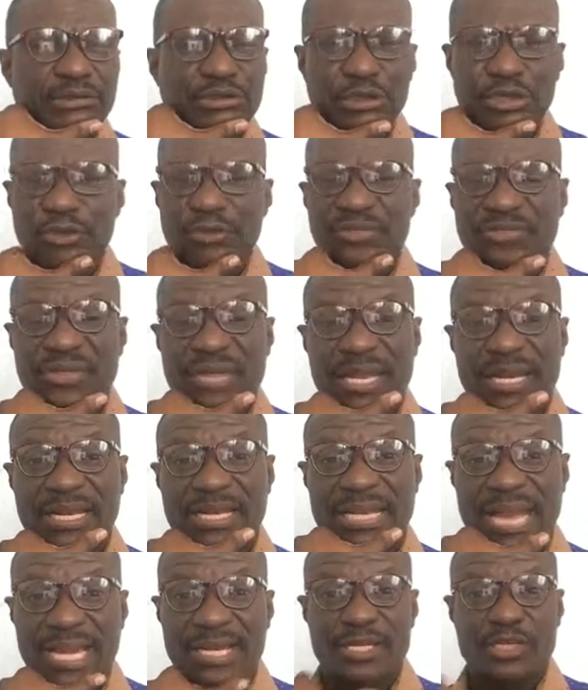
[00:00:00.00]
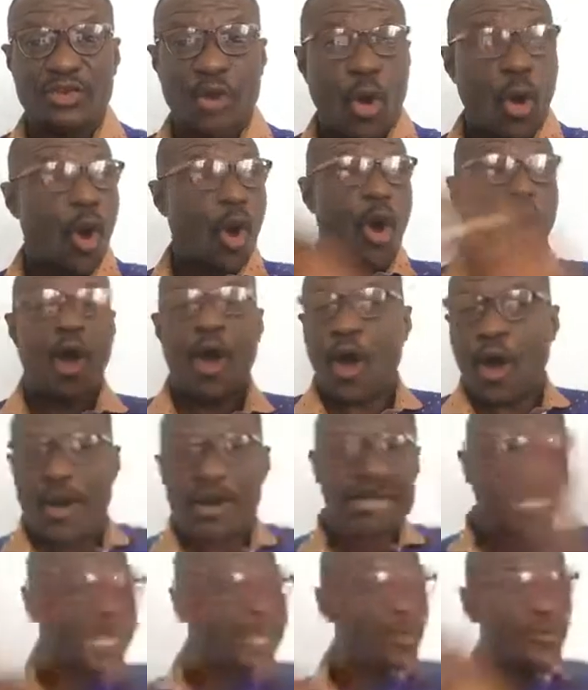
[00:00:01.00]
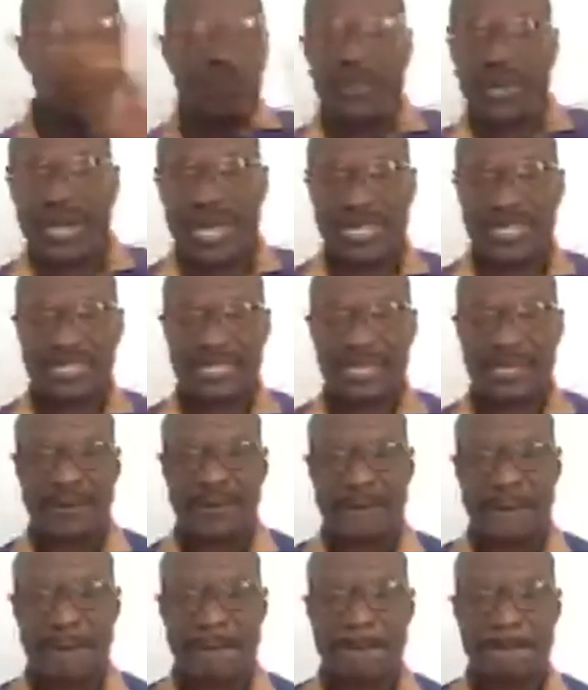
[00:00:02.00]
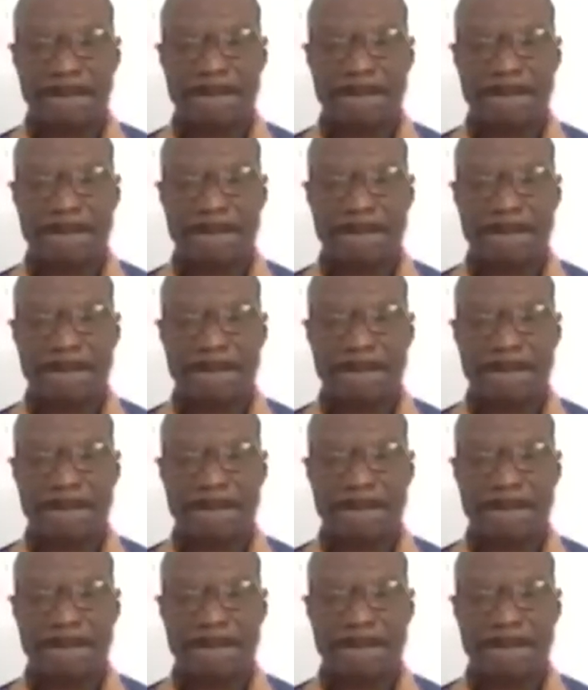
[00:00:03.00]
do you think that is all that the woman has done?